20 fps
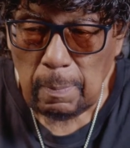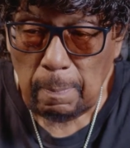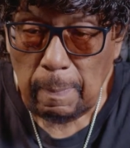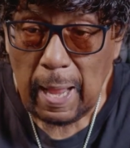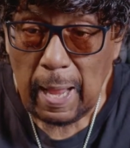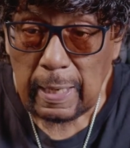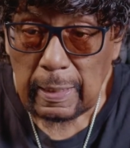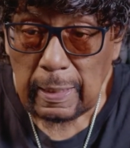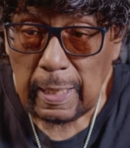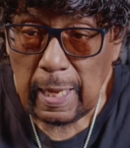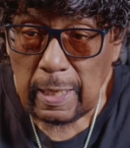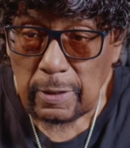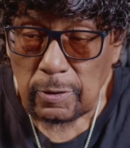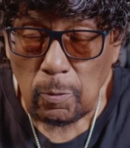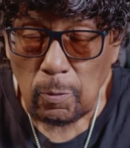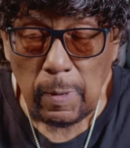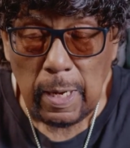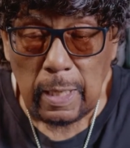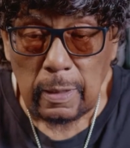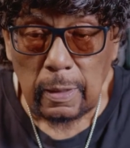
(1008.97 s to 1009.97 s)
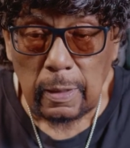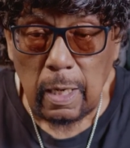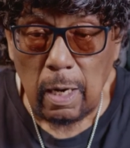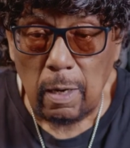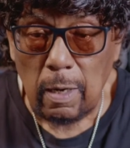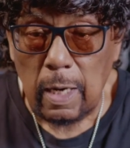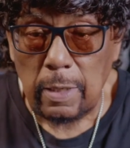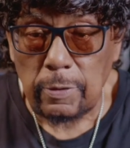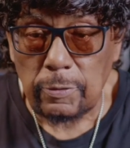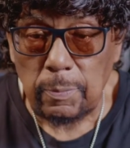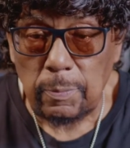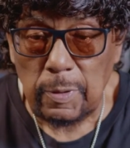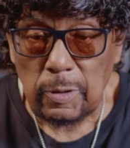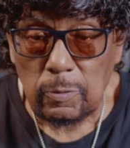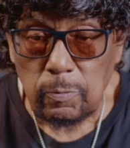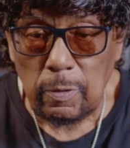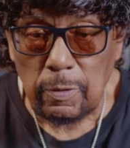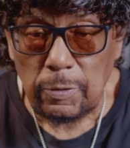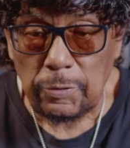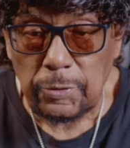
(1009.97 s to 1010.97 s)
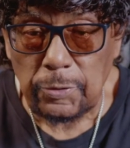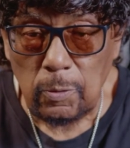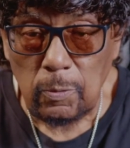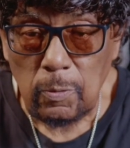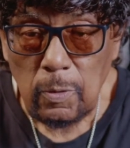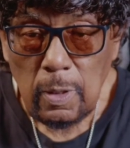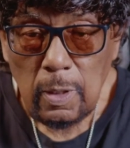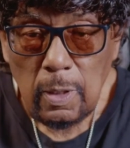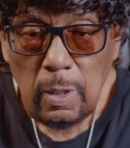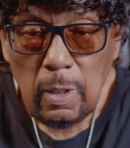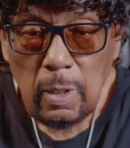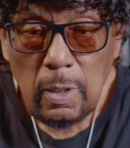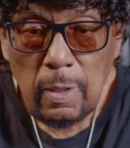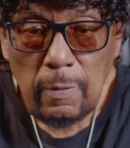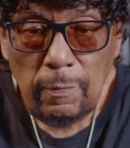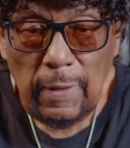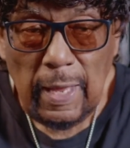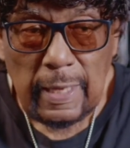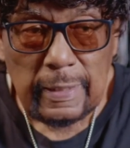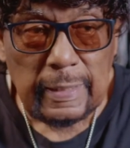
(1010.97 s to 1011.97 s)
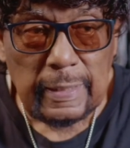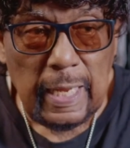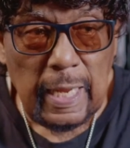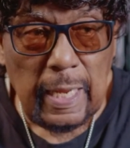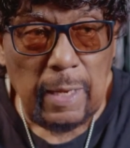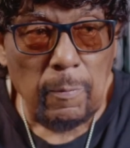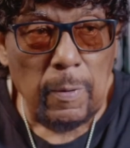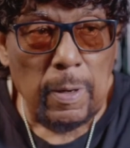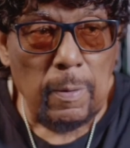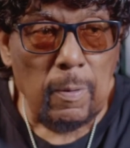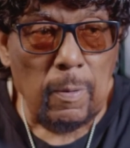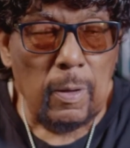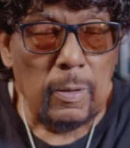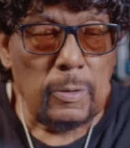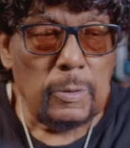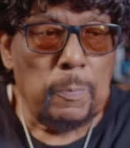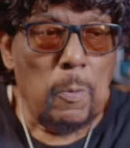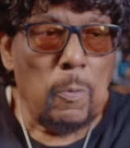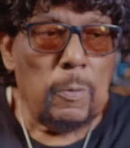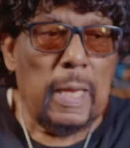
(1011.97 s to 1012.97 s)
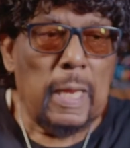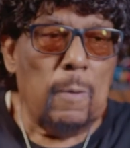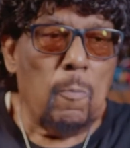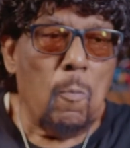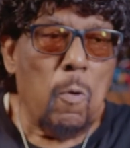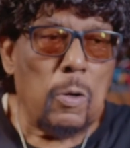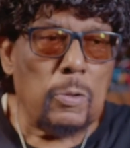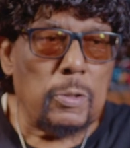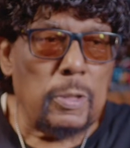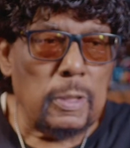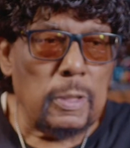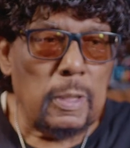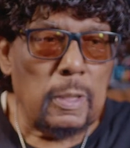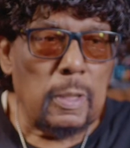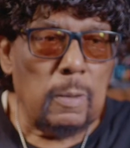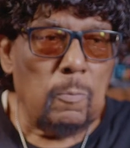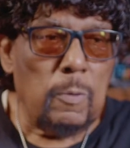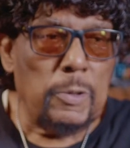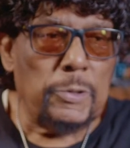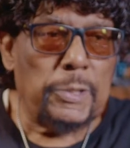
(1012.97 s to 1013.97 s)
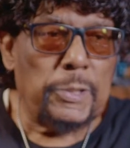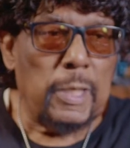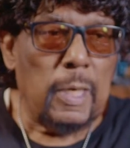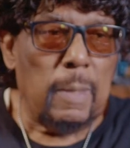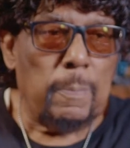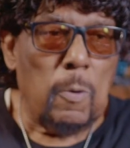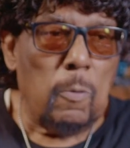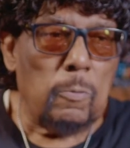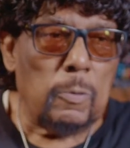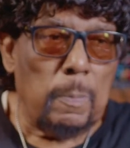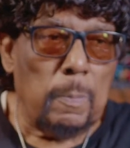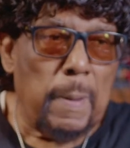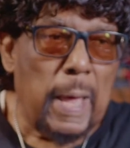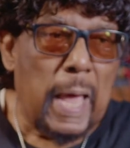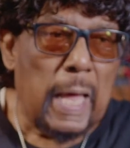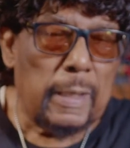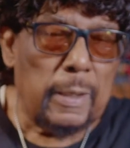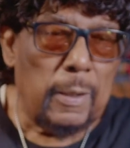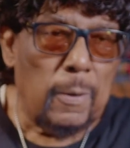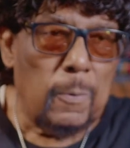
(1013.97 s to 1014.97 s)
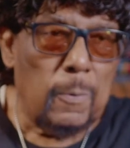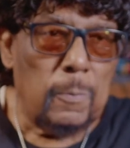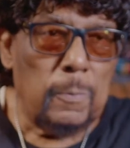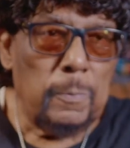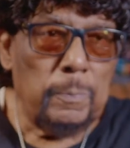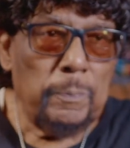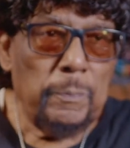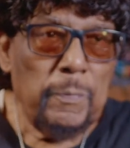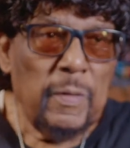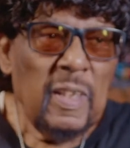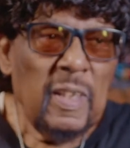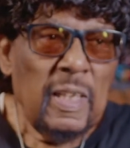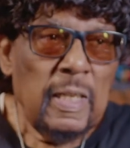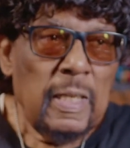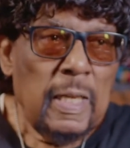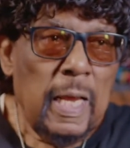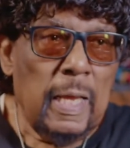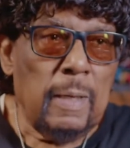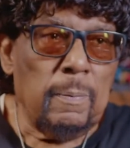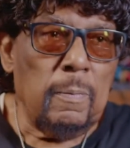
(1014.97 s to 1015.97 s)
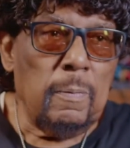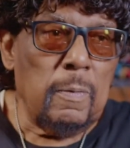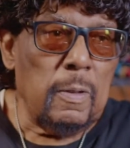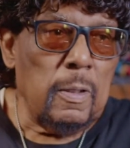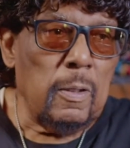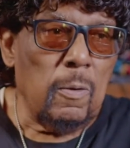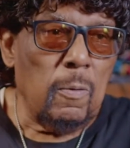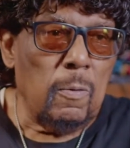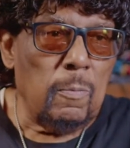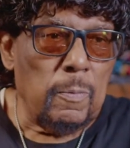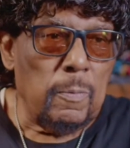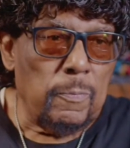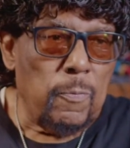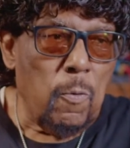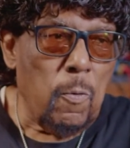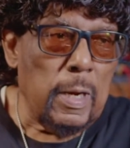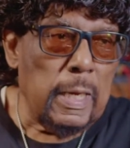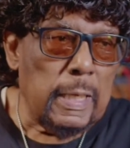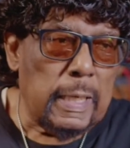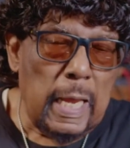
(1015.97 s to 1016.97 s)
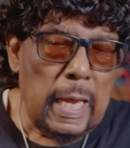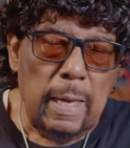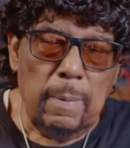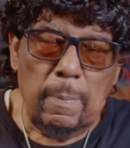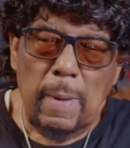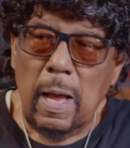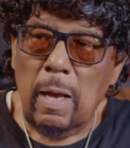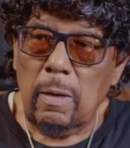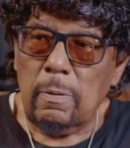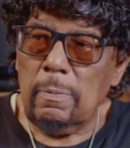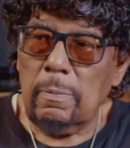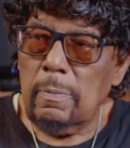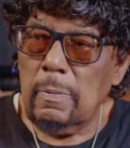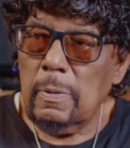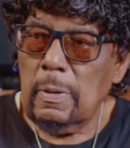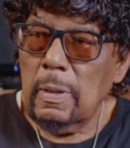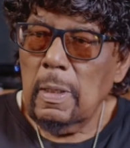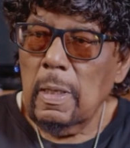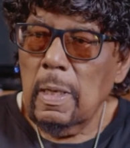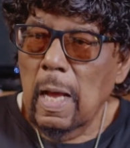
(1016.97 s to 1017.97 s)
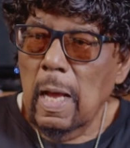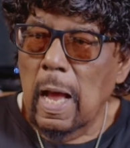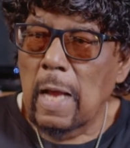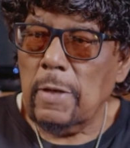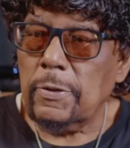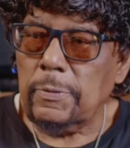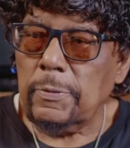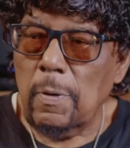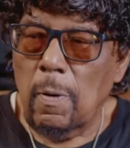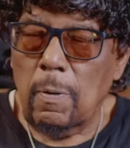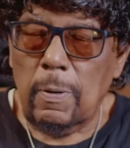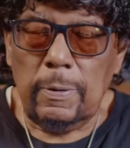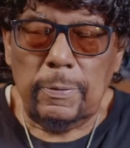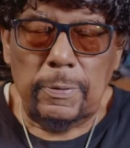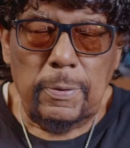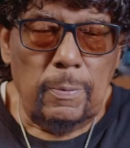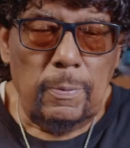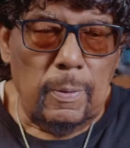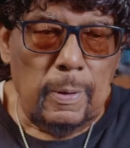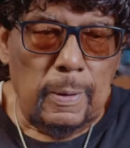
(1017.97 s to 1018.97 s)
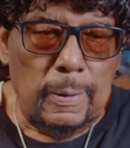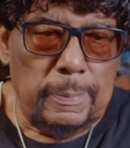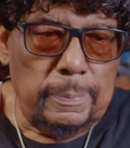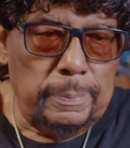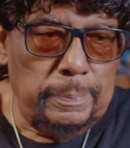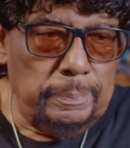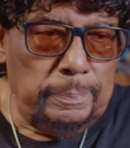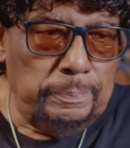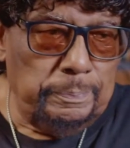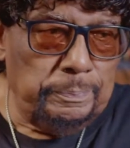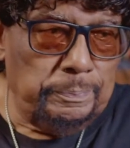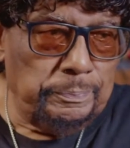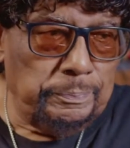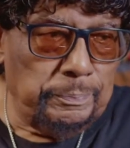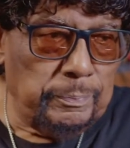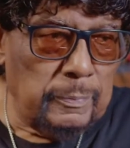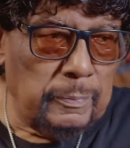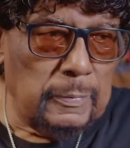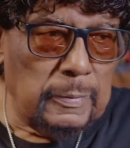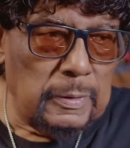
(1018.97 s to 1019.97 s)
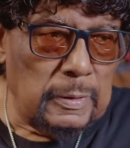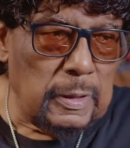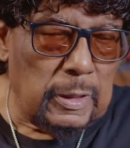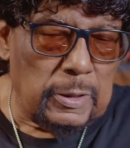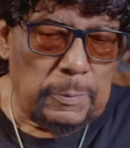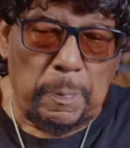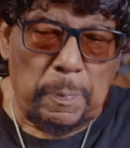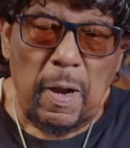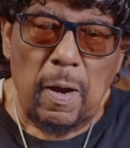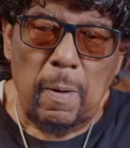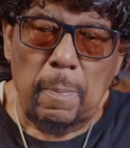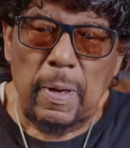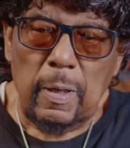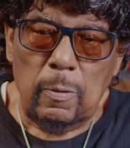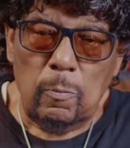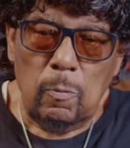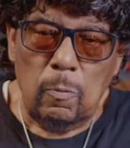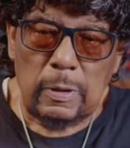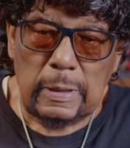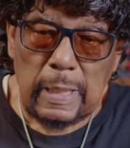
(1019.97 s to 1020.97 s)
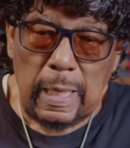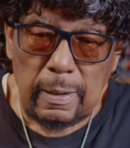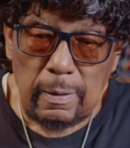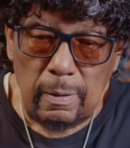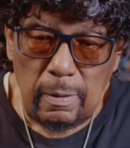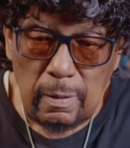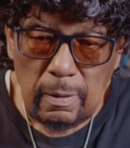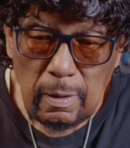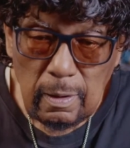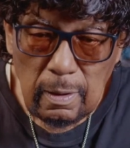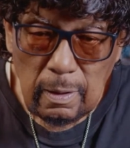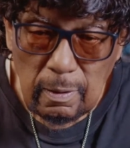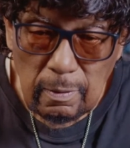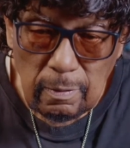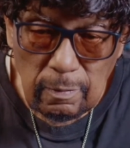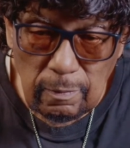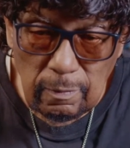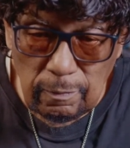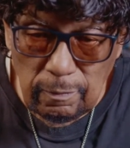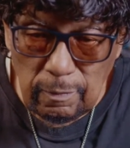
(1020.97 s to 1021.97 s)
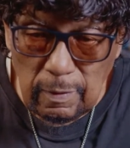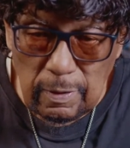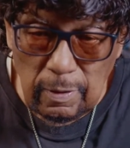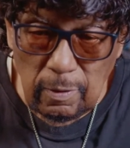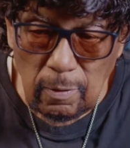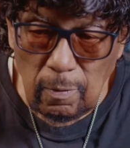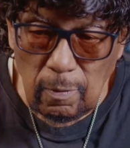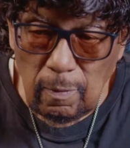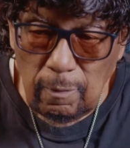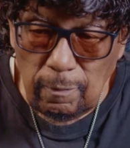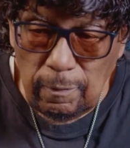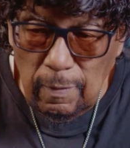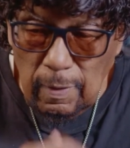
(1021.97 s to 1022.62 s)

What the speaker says: back line, so we had to carry our instruments with us. So that day we were in Spokane, Washington, and we set up on the patio. And, you know, before he came out, I started to experiment with that. You know,